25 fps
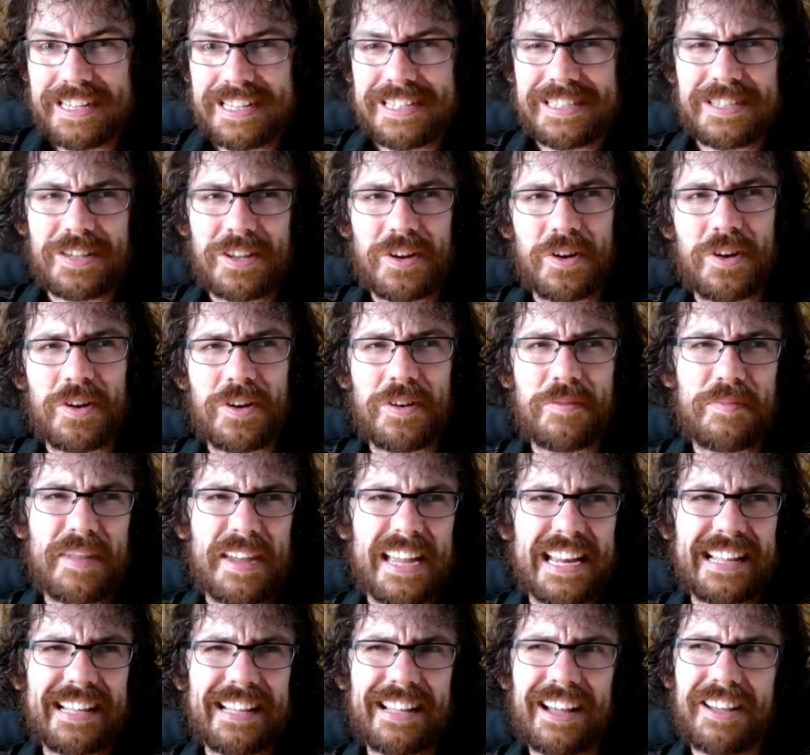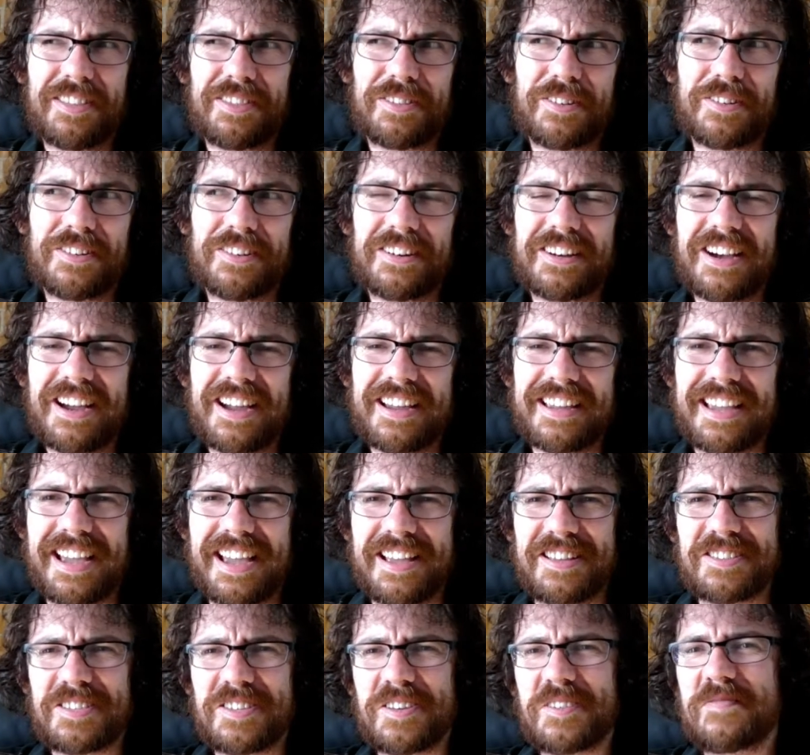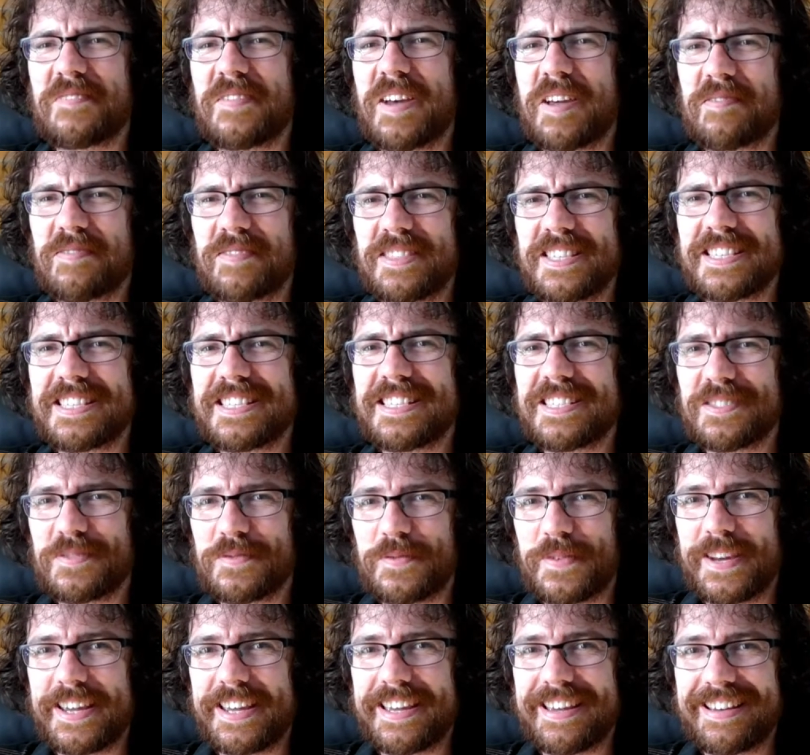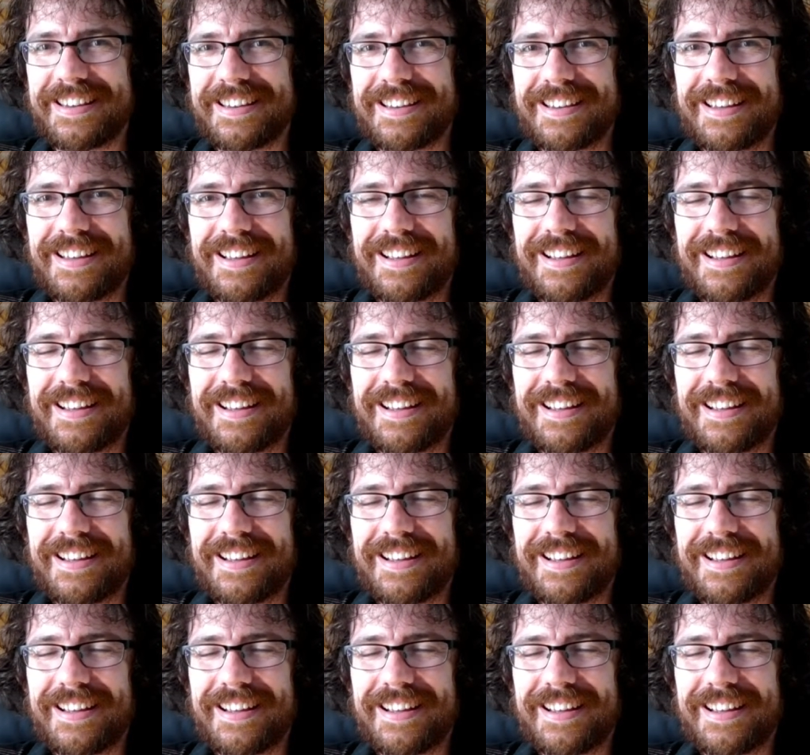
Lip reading: So immediately I thought, okay, so maybe this is where